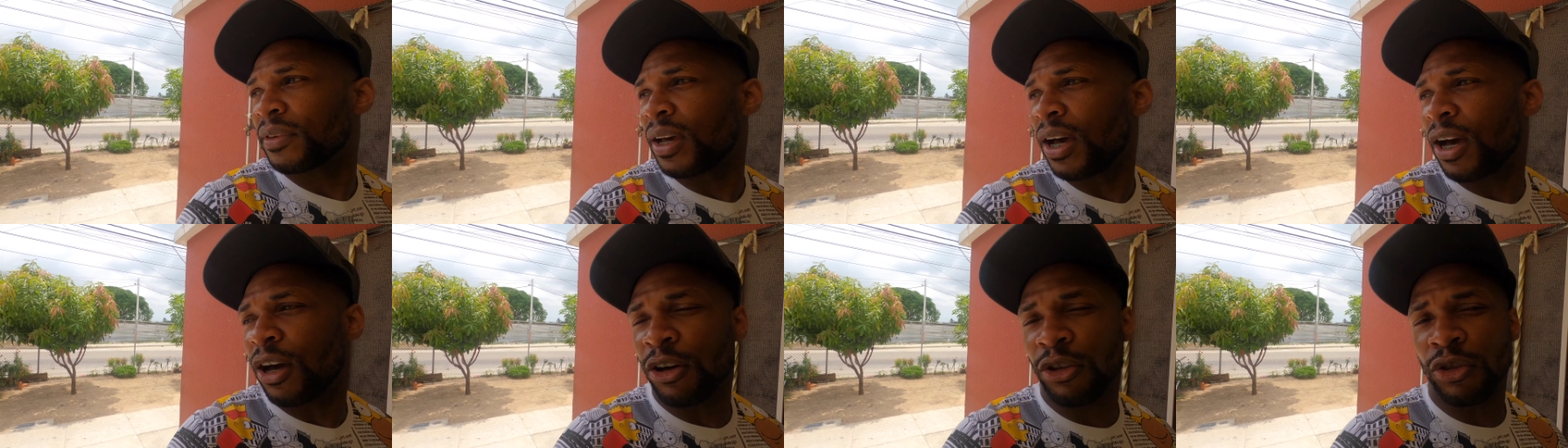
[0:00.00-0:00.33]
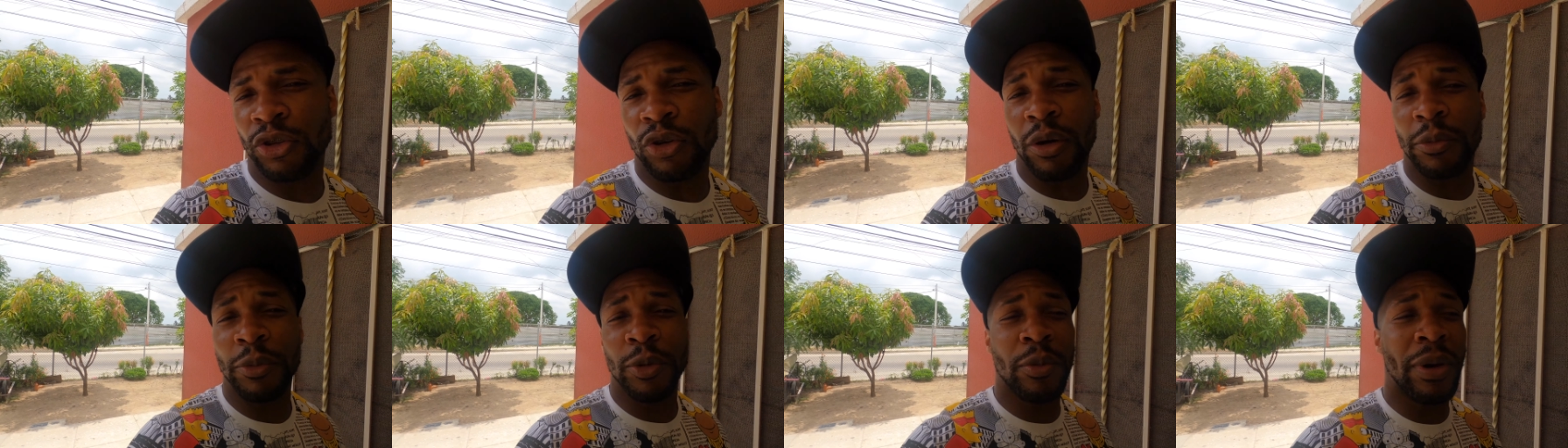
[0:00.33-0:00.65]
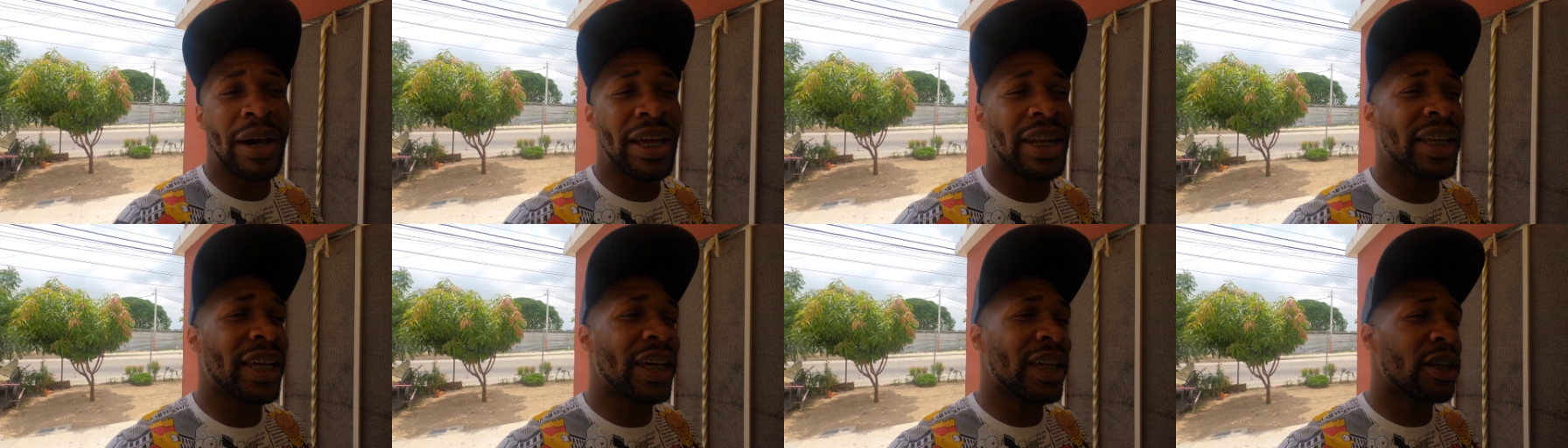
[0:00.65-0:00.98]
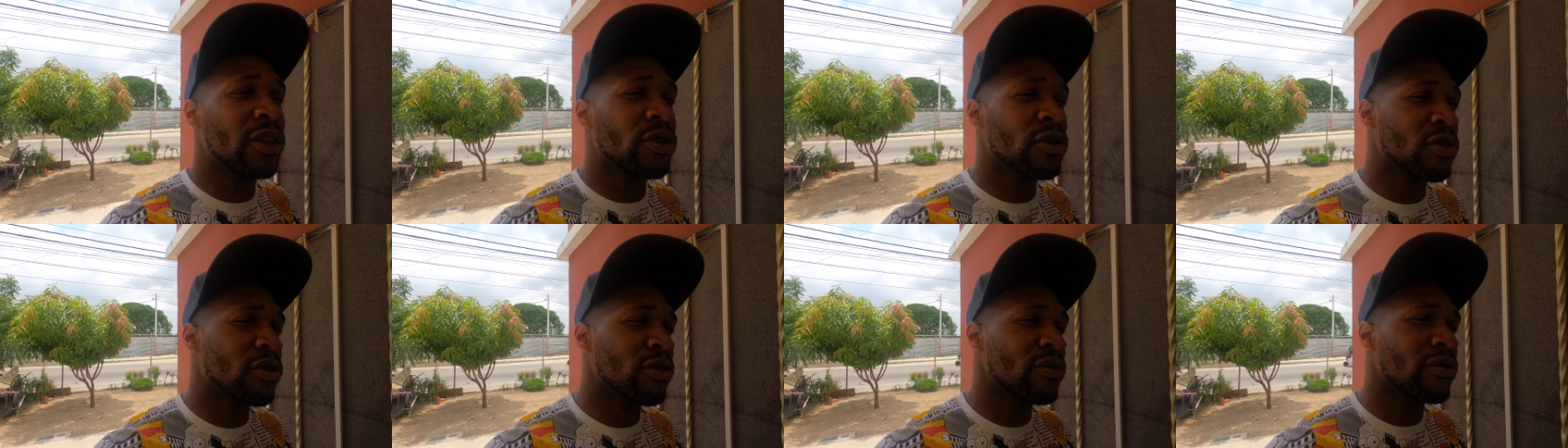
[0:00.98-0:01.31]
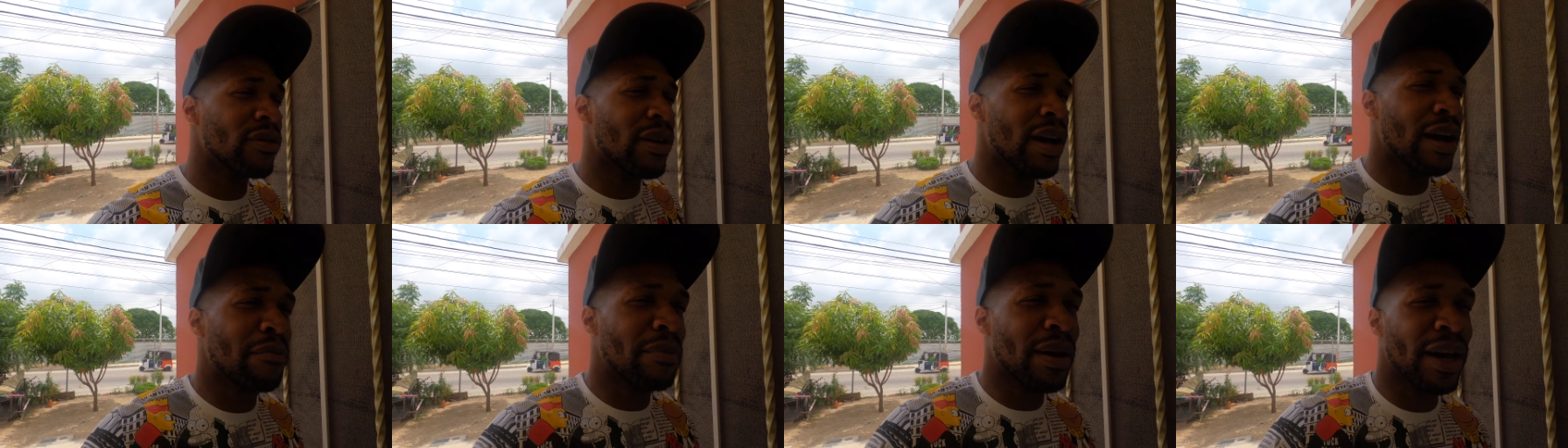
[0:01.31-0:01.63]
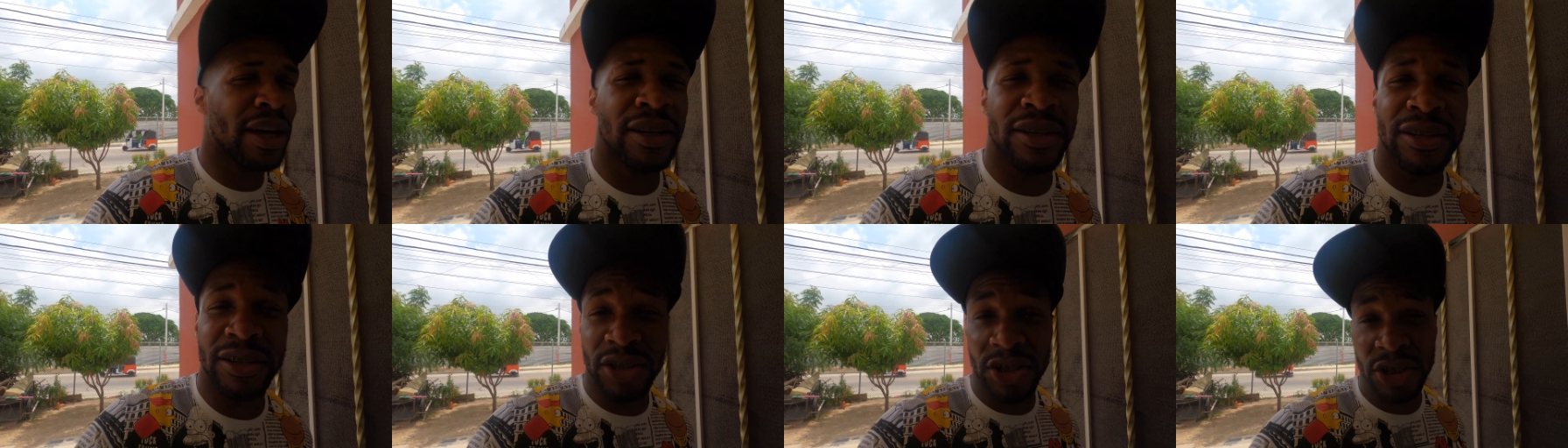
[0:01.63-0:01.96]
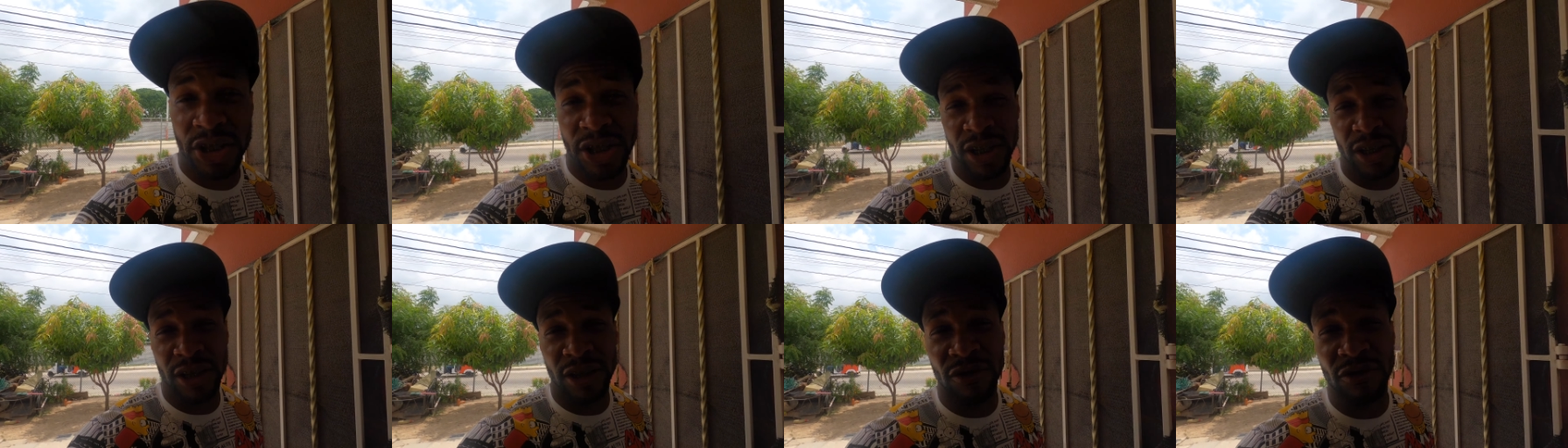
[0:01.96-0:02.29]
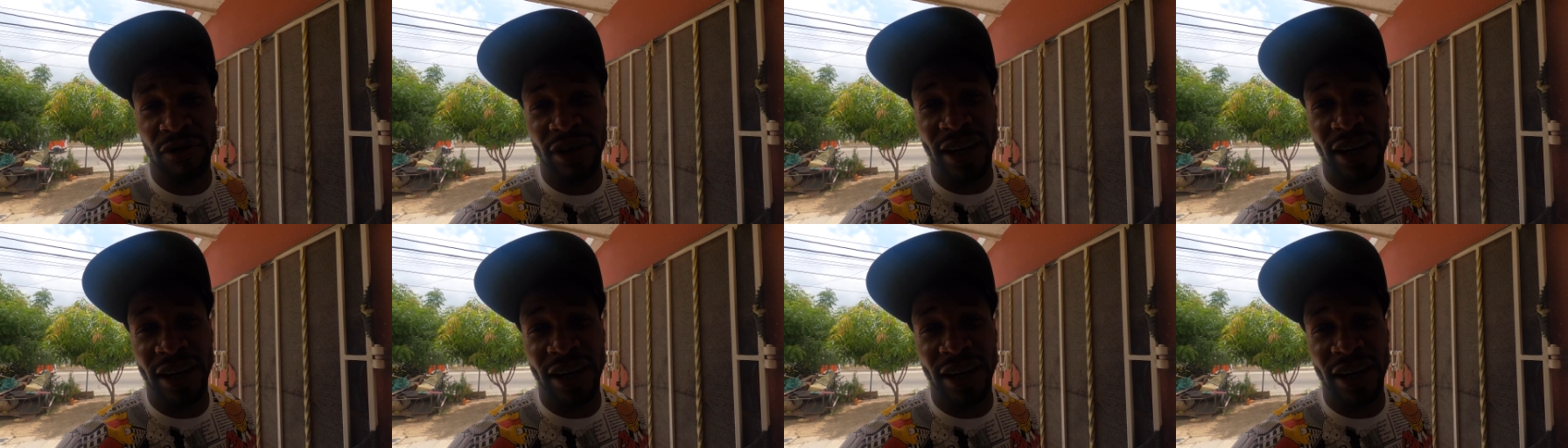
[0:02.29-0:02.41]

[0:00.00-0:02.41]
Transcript: I don't know what you are about to get into I'm about to just chill